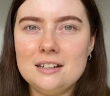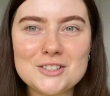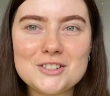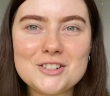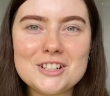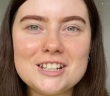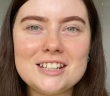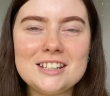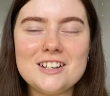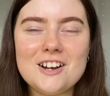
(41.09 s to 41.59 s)

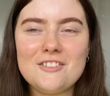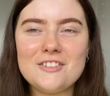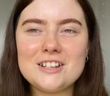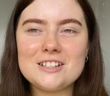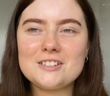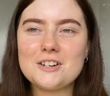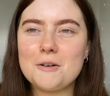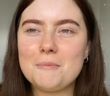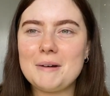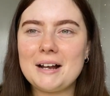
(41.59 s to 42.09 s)
Stood in the
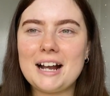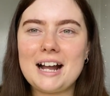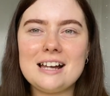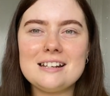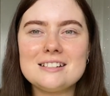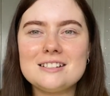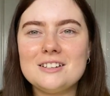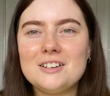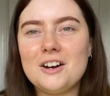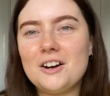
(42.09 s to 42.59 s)
office, got my
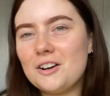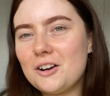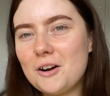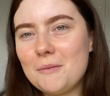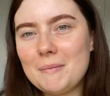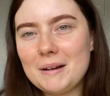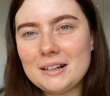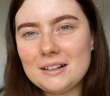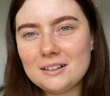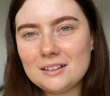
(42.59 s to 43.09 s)
candle on,
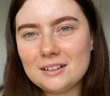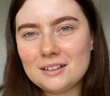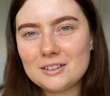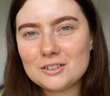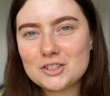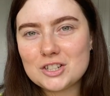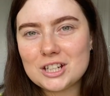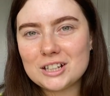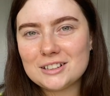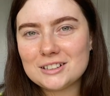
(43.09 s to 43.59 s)
got my little
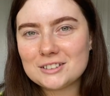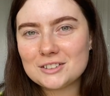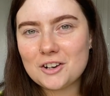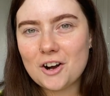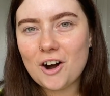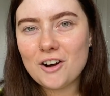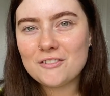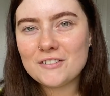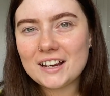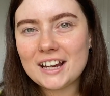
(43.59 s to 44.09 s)
chilled
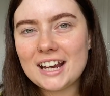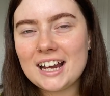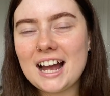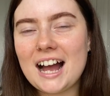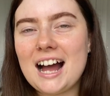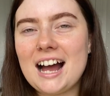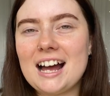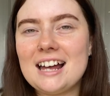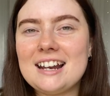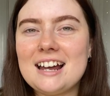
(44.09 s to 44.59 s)
coffee,
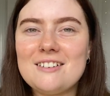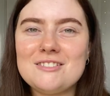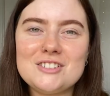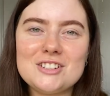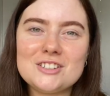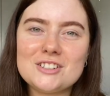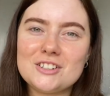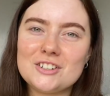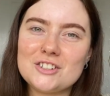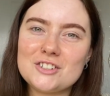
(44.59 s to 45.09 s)
and I'm
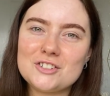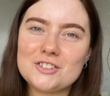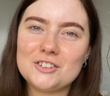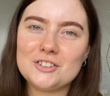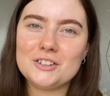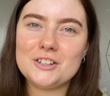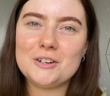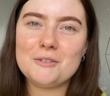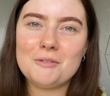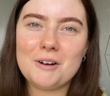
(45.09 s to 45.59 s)
just going to show
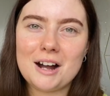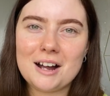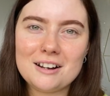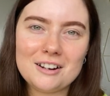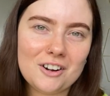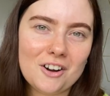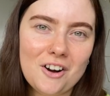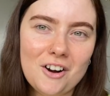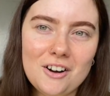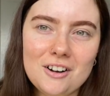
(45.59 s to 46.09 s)
you what I
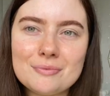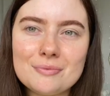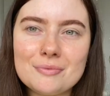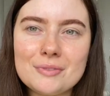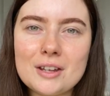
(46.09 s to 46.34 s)
got.